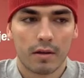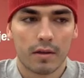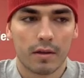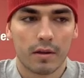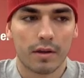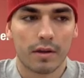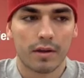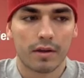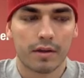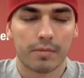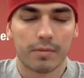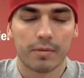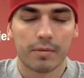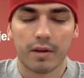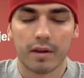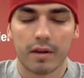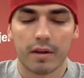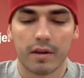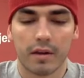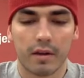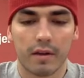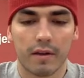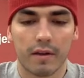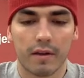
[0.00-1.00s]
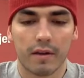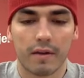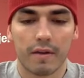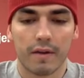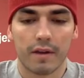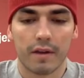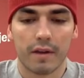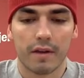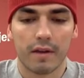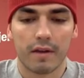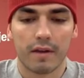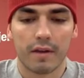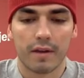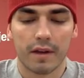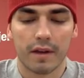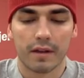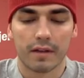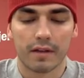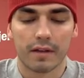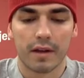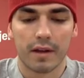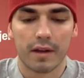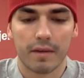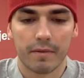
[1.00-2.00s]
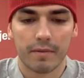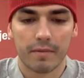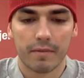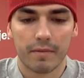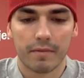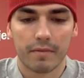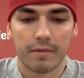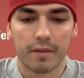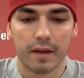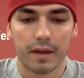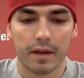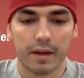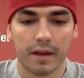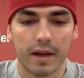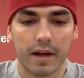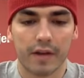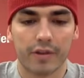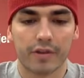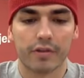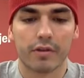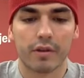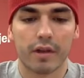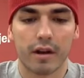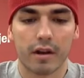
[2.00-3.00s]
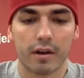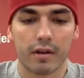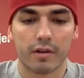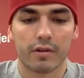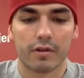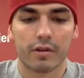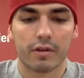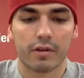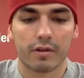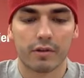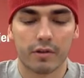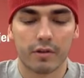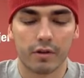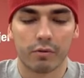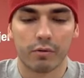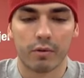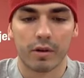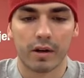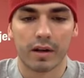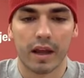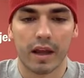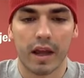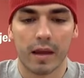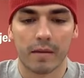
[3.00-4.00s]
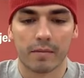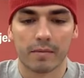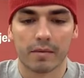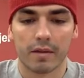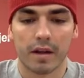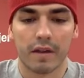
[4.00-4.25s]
the discipline and the things that got you there to win games.